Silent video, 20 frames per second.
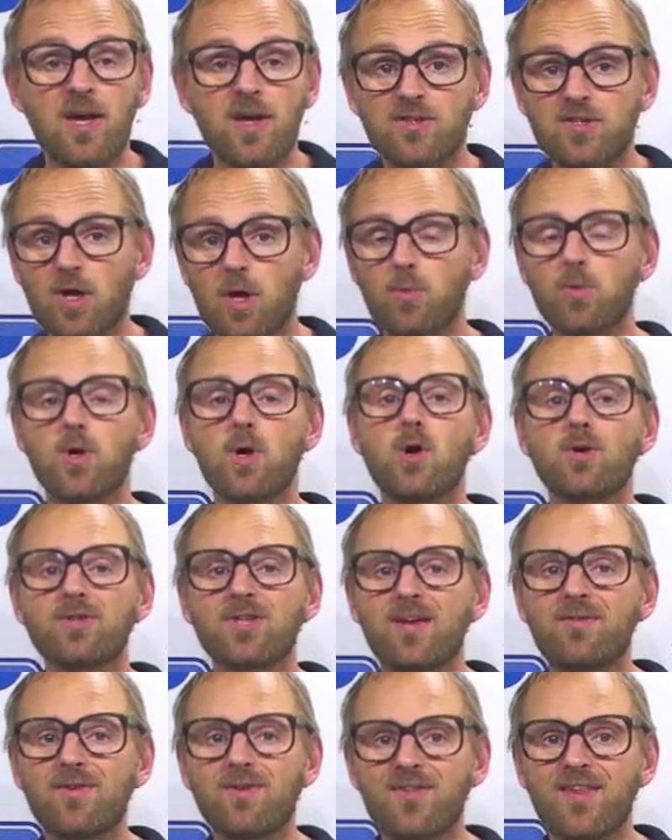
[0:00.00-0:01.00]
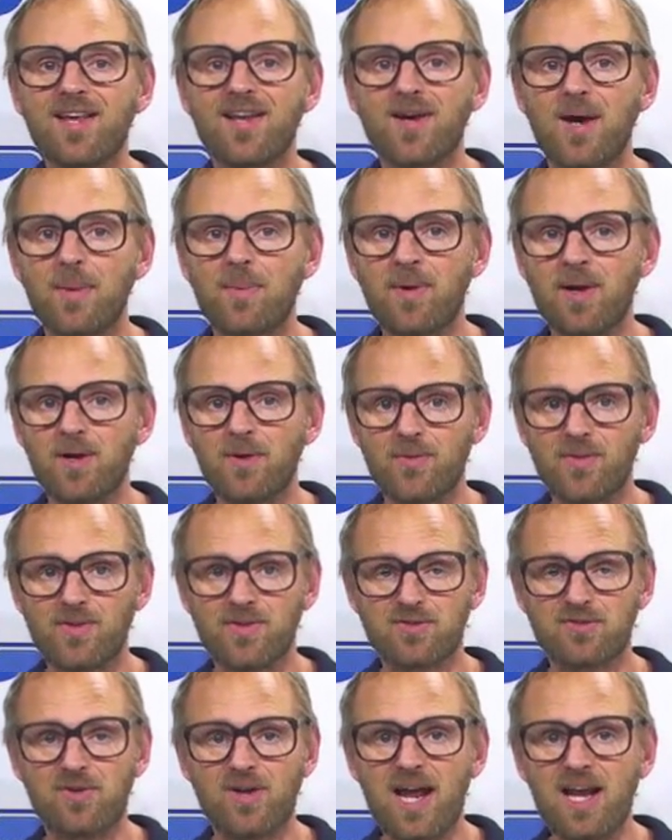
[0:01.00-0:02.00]
So we hooked everything up
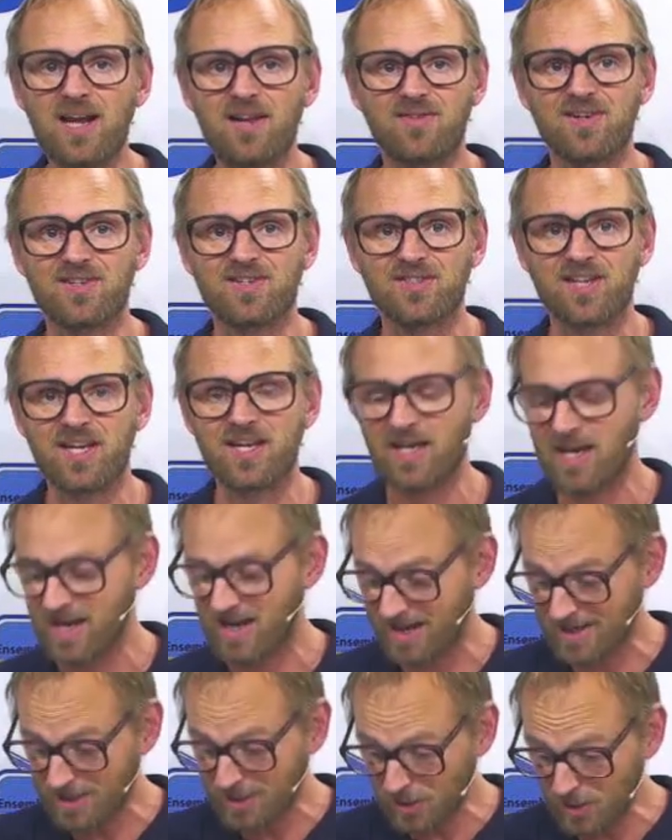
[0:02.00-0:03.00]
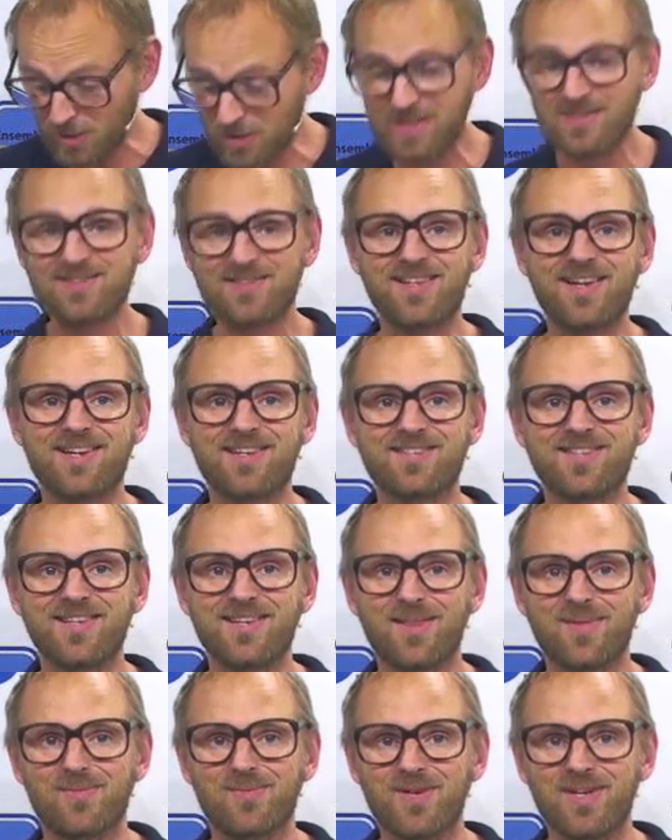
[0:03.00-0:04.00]
with tri-level sync, including the
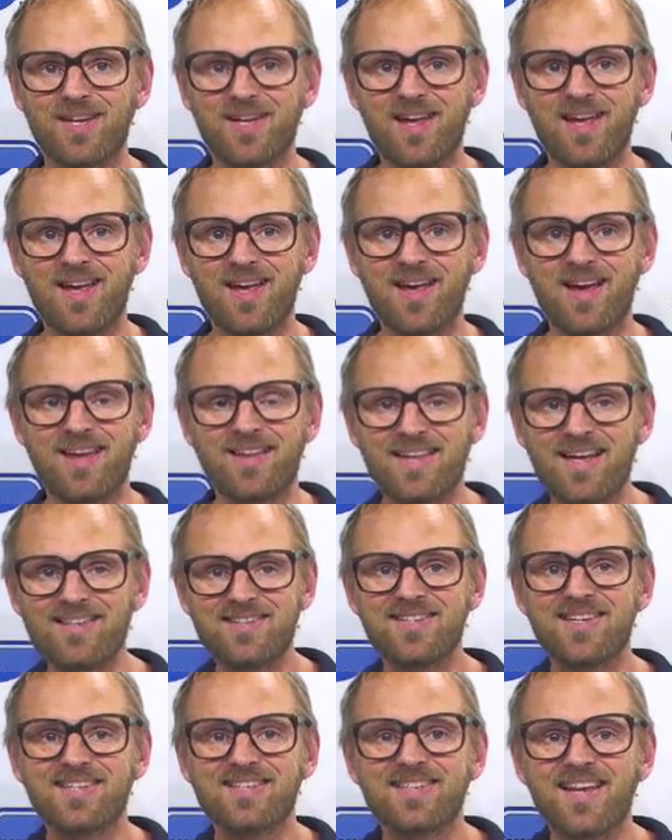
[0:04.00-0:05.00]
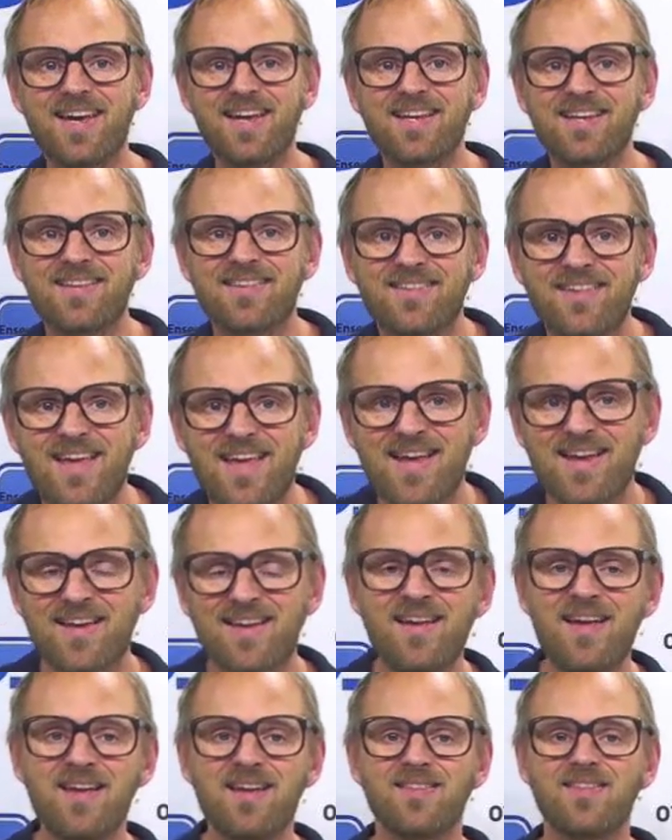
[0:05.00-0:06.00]
XC3, and that's the exciting thing
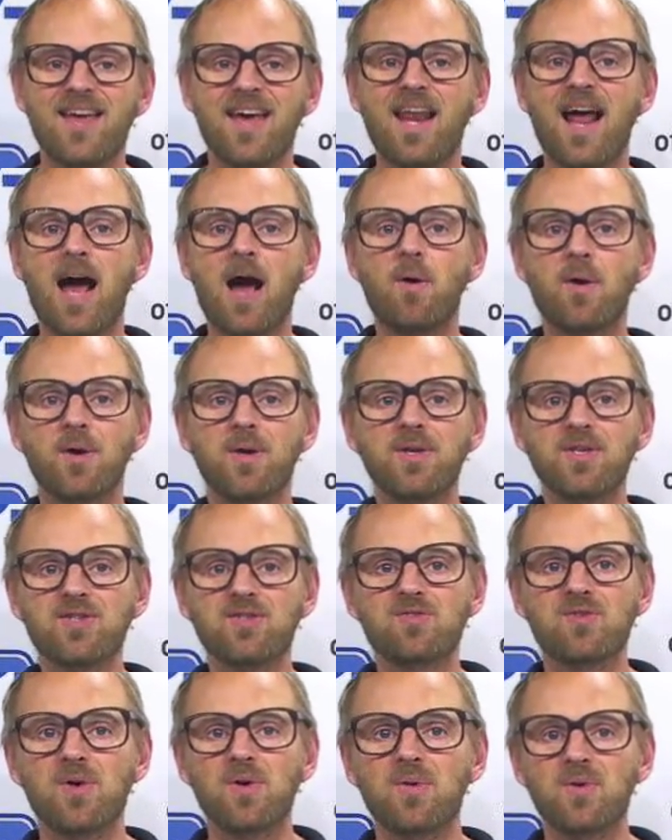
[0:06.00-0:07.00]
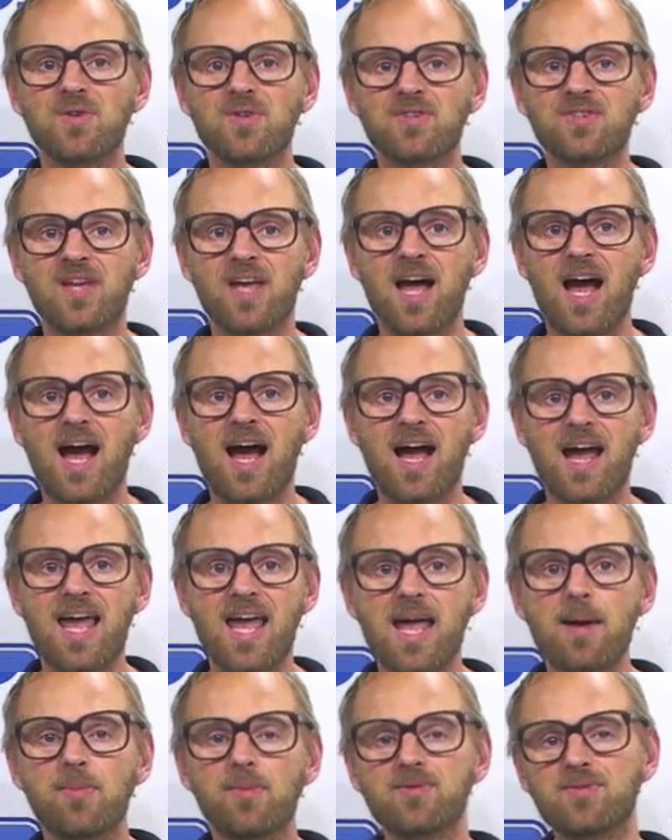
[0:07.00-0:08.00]
that our controllers are
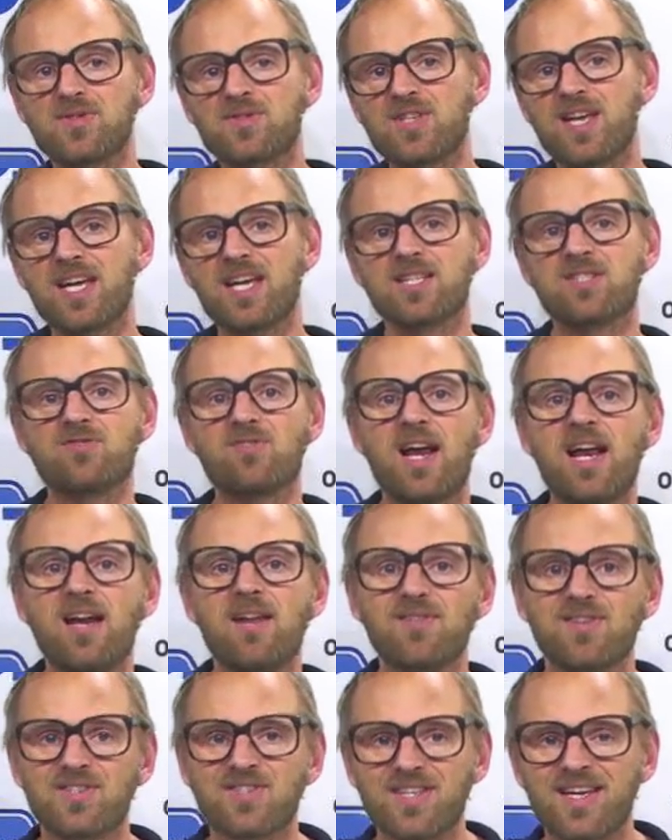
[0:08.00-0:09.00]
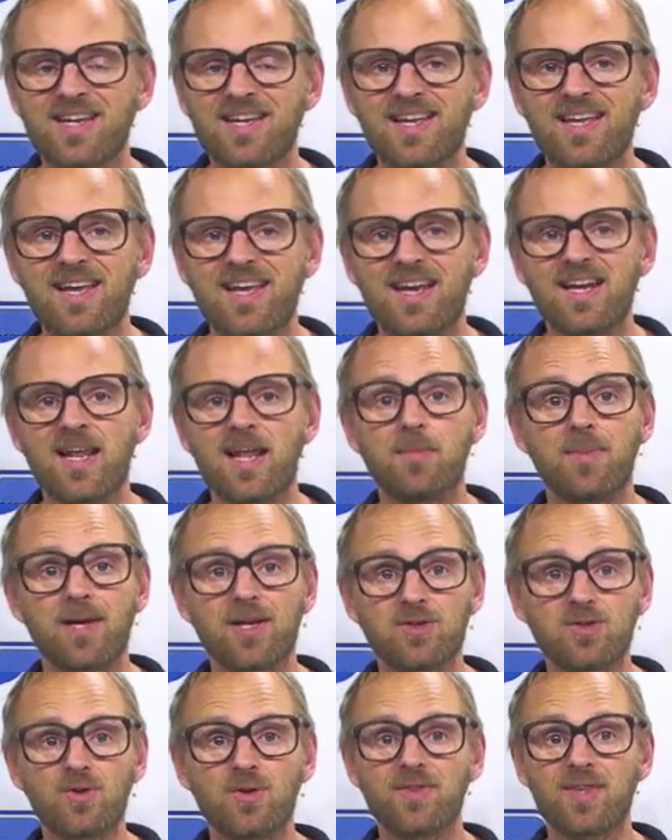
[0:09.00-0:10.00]
able to take a tri-level sync in and make
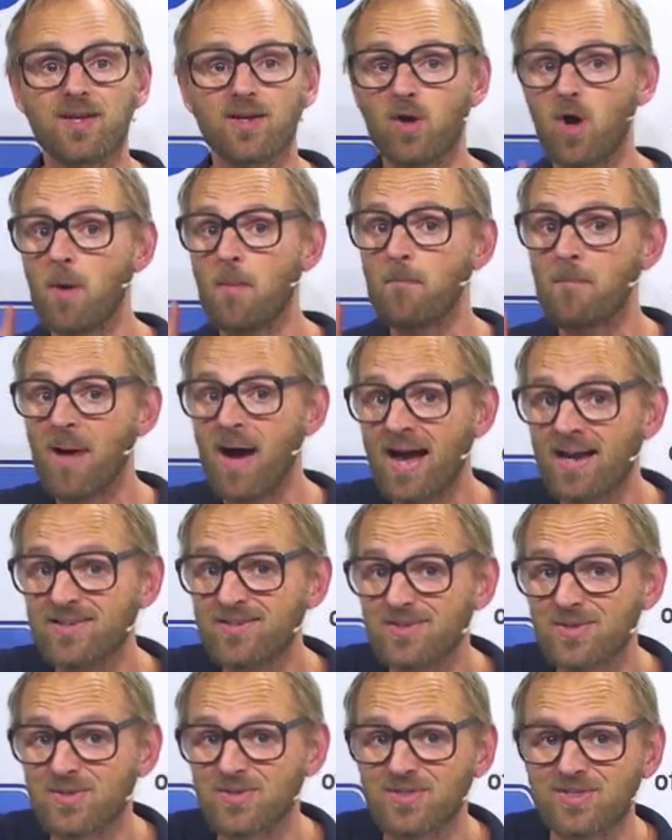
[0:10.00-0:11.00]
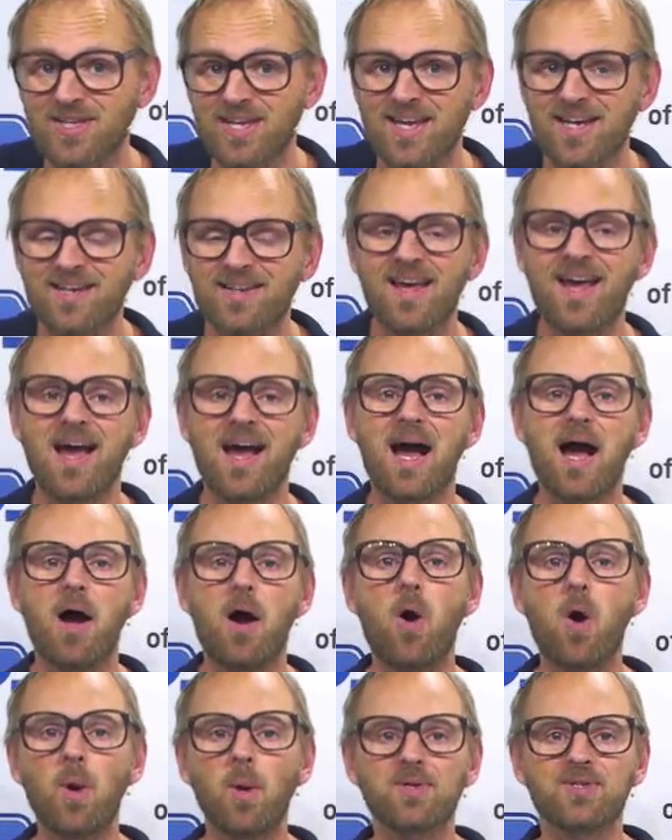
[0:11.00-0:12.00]
sure the commands you send are
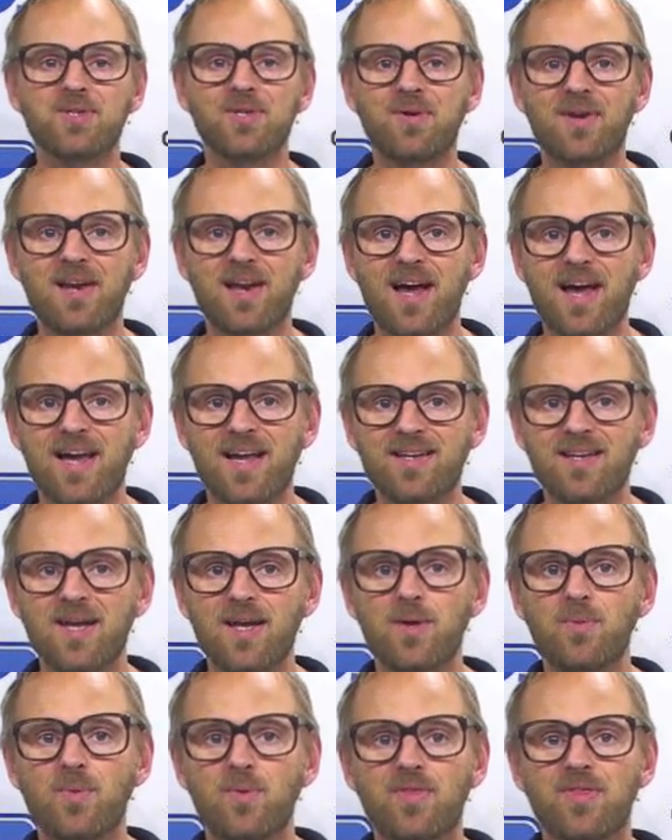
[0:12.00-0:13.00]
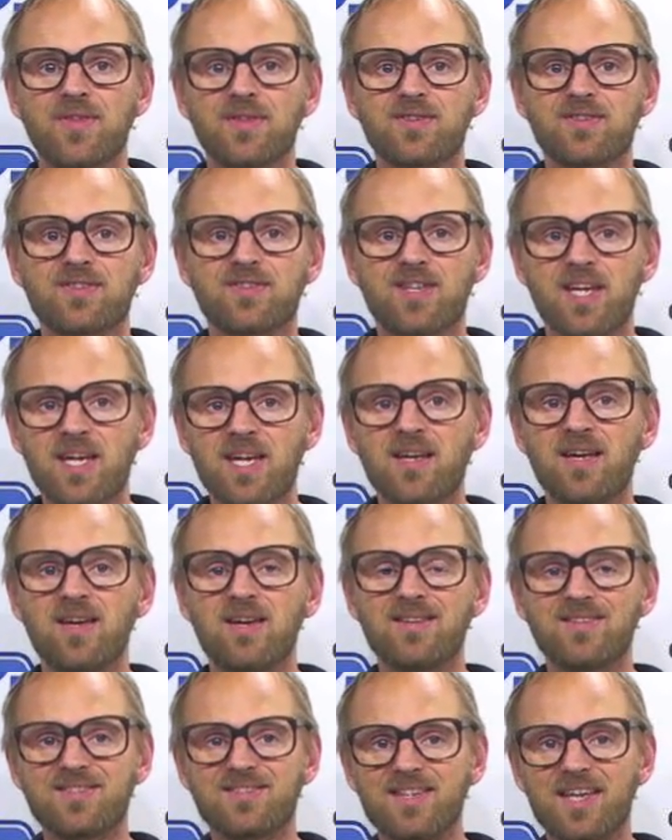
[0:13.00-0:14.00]
also aligned with the sync
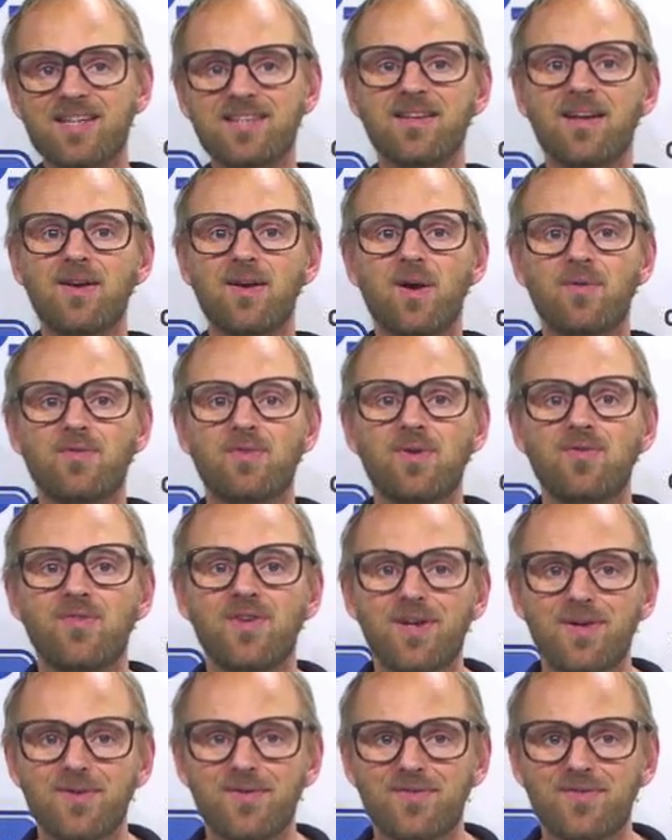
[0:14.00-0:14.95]
signal of your video